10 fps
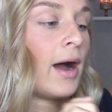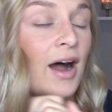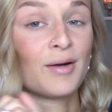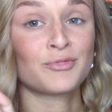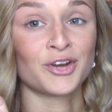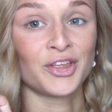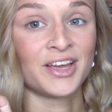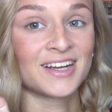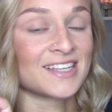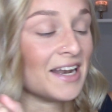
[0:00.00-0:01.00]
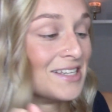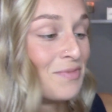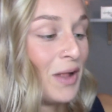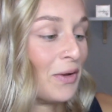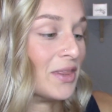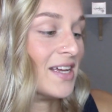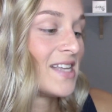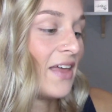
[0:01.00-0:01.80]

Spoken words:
I'm really excited to play with this.